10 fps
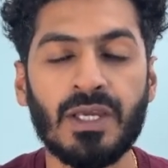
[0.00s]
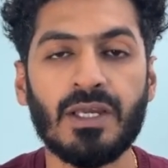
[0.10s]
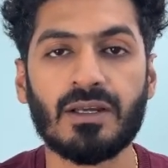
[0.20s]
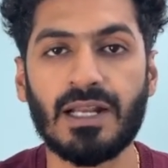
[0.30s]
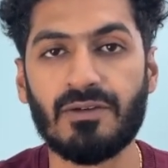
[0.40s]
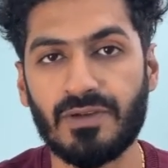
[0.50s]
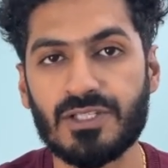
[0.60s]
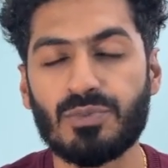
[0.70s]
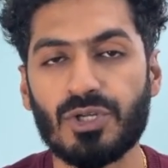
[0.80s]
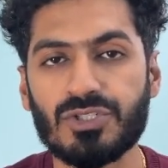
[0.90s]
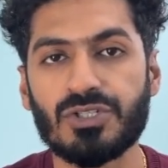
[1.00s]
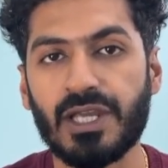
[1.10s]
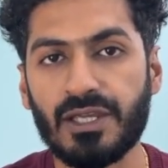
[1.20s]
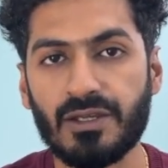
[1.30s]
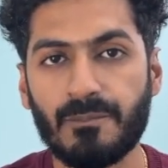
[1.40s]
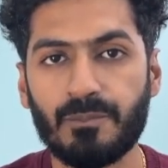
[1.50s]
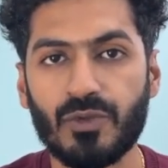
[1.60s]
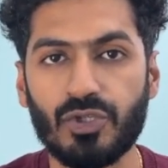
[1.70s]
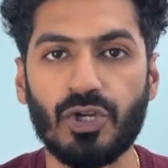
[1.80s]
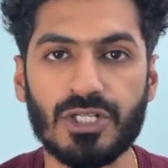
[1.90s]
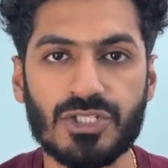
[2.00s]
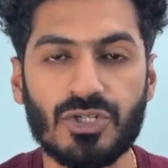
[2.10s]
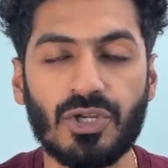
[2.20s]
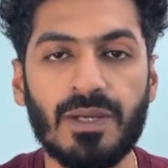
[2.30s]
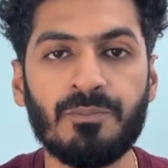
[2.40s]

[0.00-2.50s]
graphics processing units. Okay,